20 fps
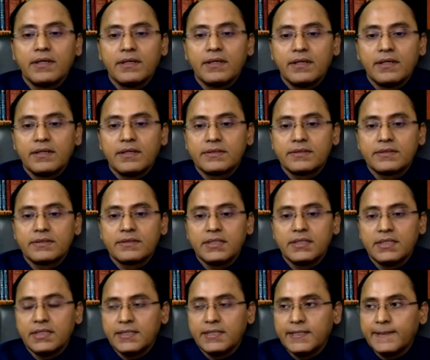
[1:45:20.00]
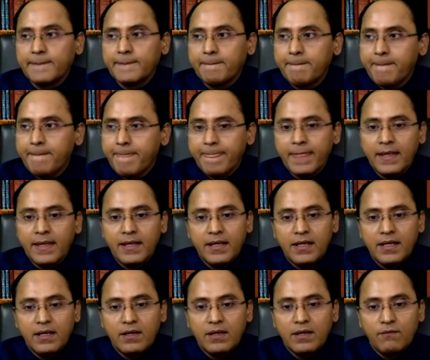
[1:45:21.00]
see,
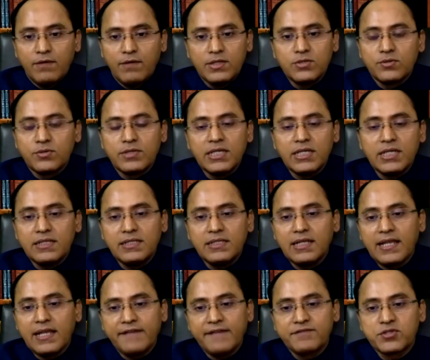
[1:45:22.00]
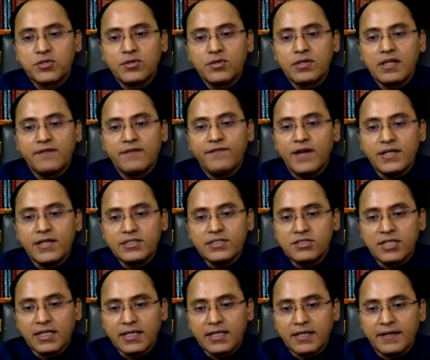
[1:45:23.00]
when you read the life story of Adi
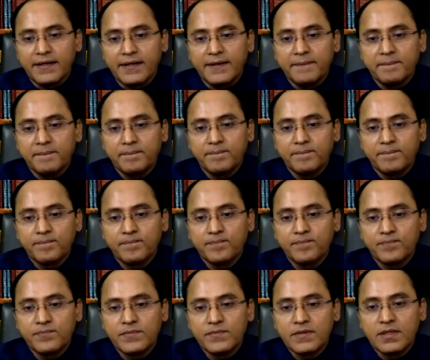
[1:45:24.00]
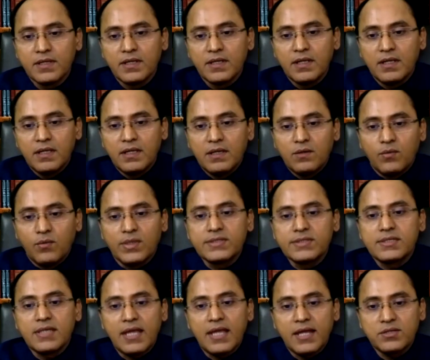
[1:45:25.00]
Shankara, once he
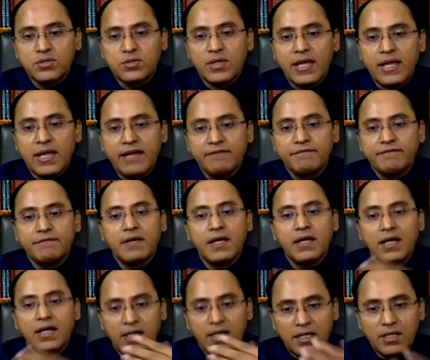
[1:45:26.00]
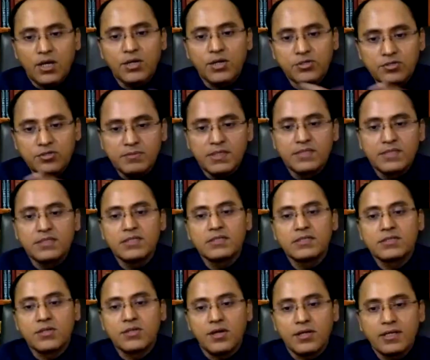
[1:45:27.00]
had to have uh, an argument in
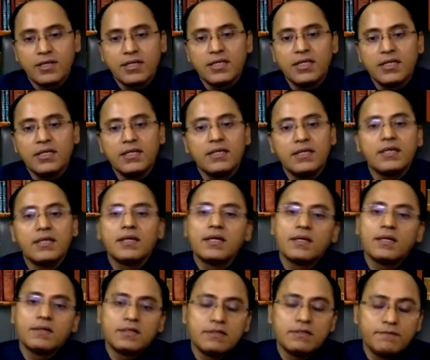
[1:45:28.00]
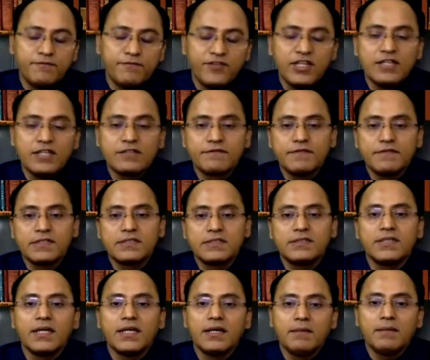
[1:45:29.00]
scholarly uh, fields with
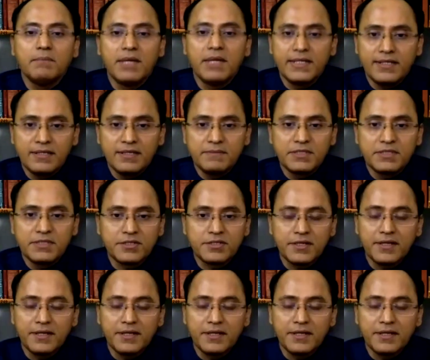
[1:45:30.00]
uh, Mandana Mishra.